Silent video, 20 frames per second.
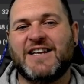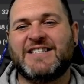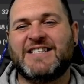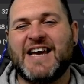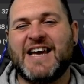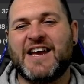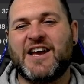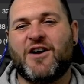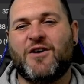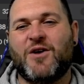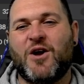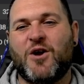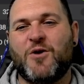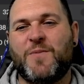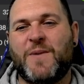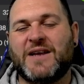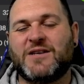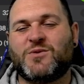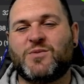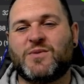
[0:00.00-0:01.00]
Diego
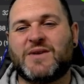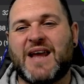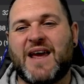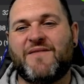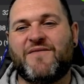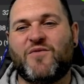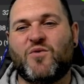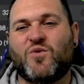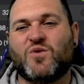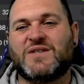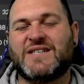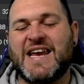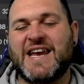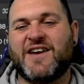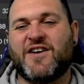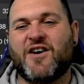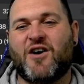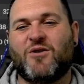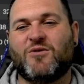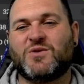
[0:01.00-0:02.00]
Lopez would get
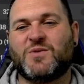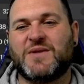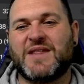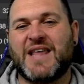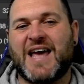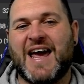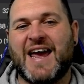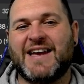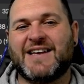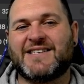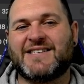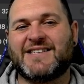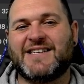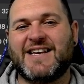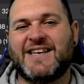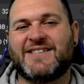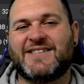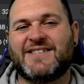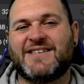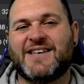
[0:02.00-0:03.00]
14 goals with 8
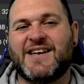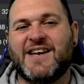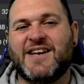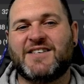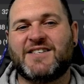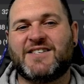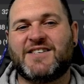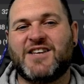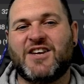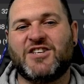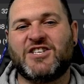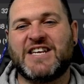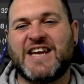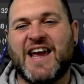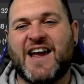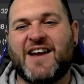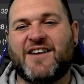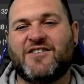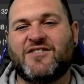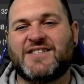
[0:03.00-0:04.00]
assists, Sergi
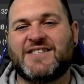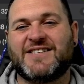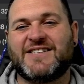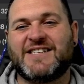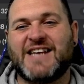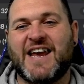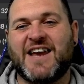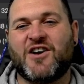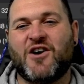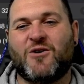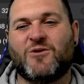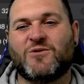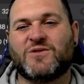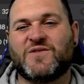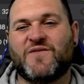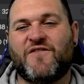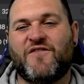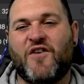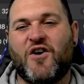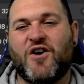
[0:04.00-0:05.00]
Canos 10 goals
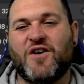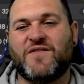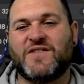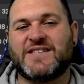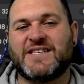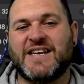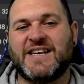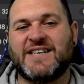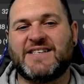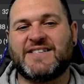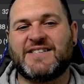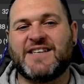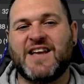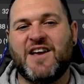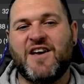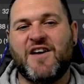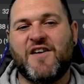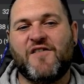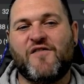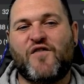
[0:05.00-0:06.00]
and 5 assists,
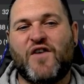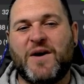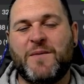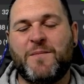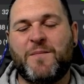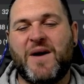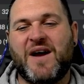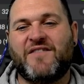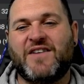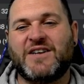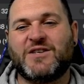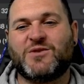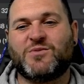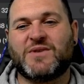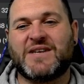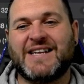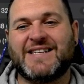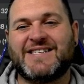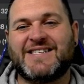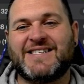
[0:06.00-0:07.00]
Fran Perez
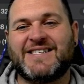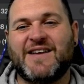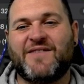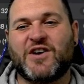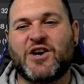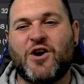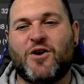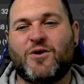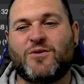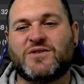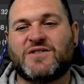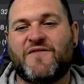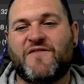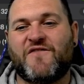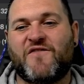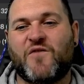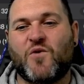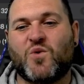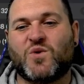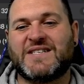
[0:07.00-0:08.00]
would get 7 goals and
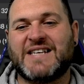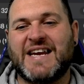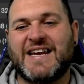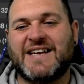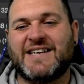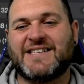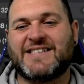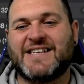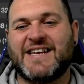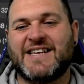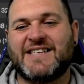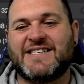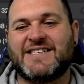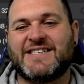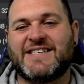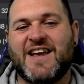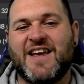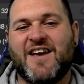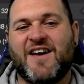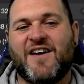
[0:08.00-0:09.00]
14 assists,